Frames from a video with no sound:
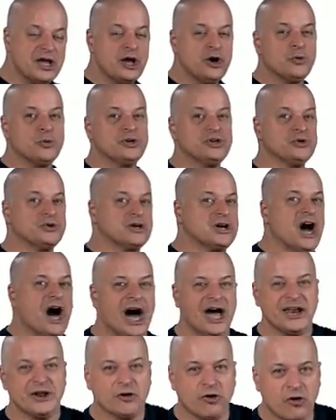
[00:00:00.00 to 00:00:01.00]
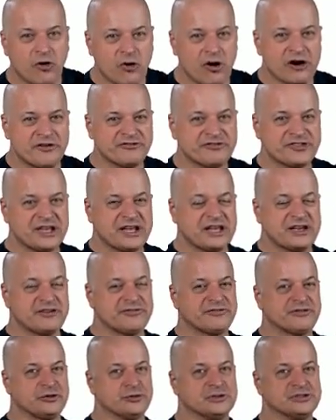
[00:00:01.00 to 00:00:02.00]
When you cut off the
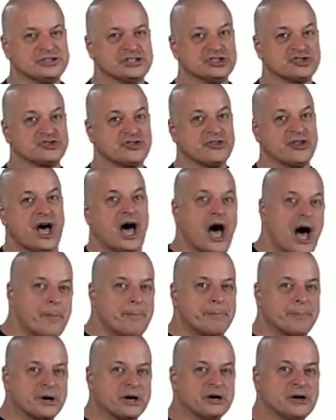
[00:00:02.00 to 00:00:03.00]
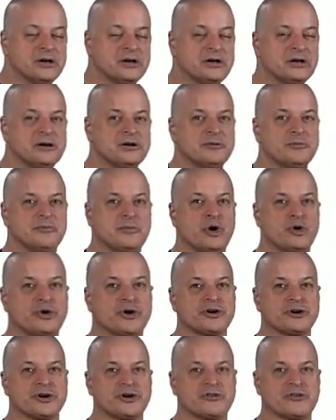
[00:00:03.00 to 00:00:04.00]
influences from the upper
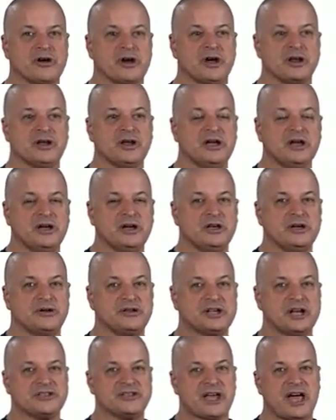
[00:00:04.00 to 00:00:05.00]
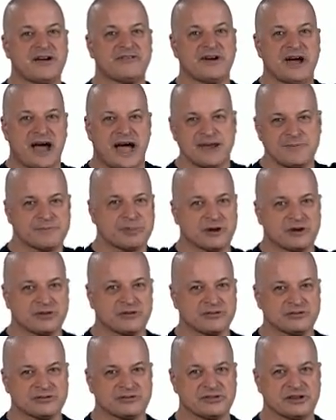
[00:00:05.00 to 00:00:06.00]
motor neuron, you tend to have
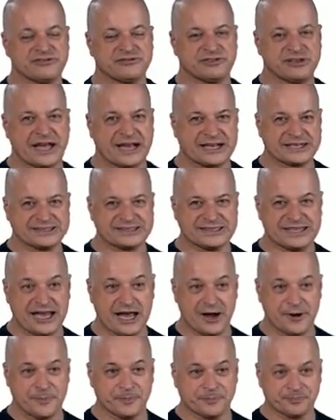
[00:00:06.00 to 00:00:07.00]
hyperreflexia.